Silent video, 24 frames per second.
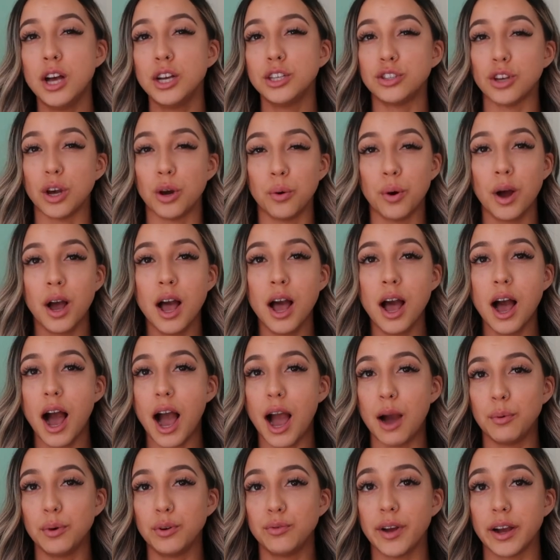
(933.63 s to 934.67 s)
So
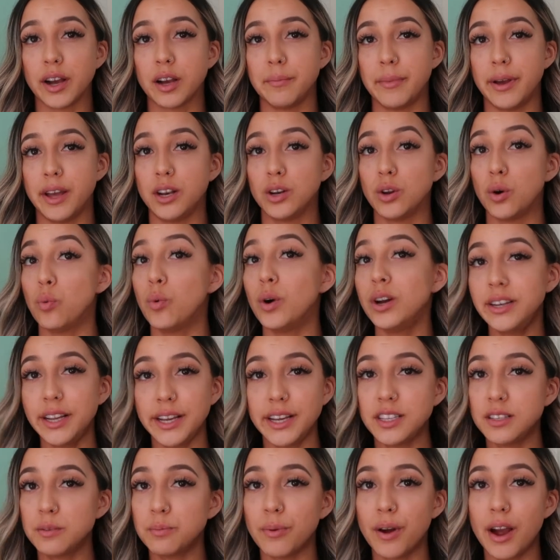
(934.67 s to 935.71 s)
I would recommend a one
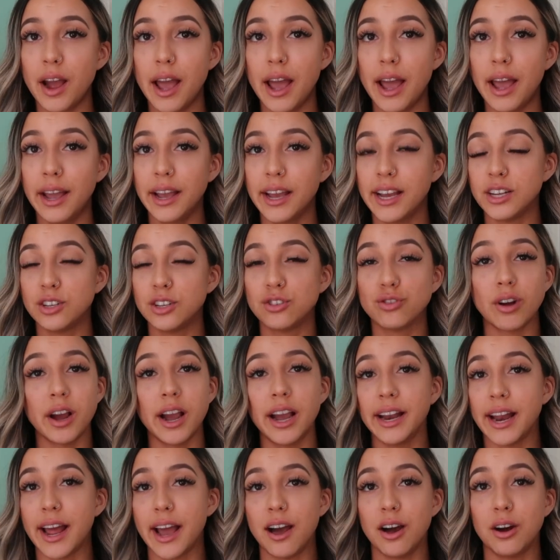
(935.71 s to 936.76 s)
day spray and
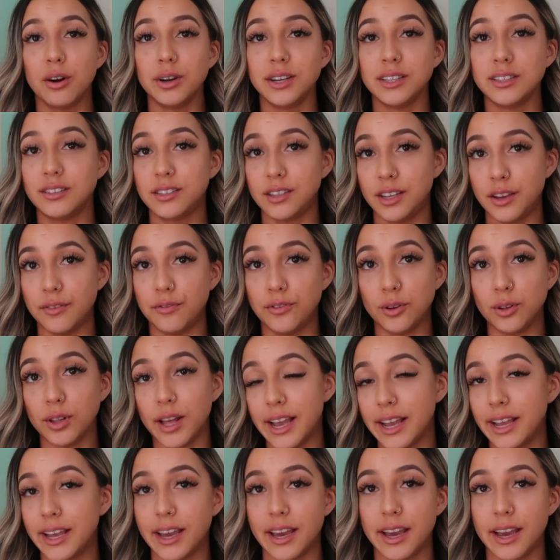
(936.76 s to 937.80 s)
try it out and see if you like